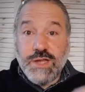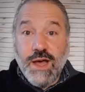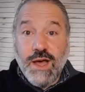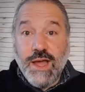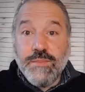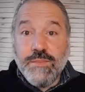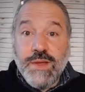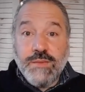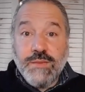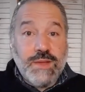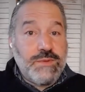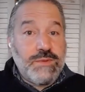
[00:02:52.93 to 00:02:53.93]
time,
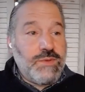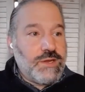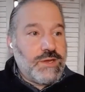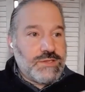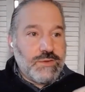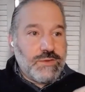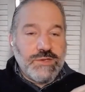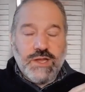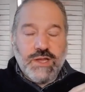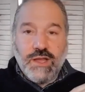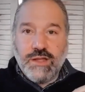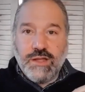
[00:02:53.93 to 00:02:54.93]
because they were
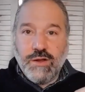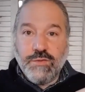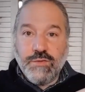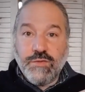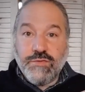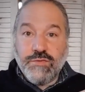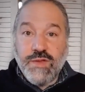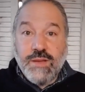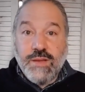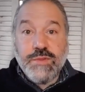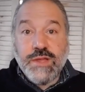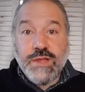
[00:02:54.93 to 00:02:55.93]
taking care of a
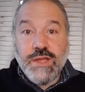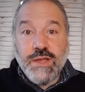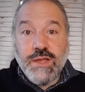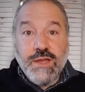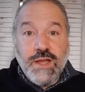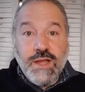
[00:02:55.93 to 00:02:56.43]
family.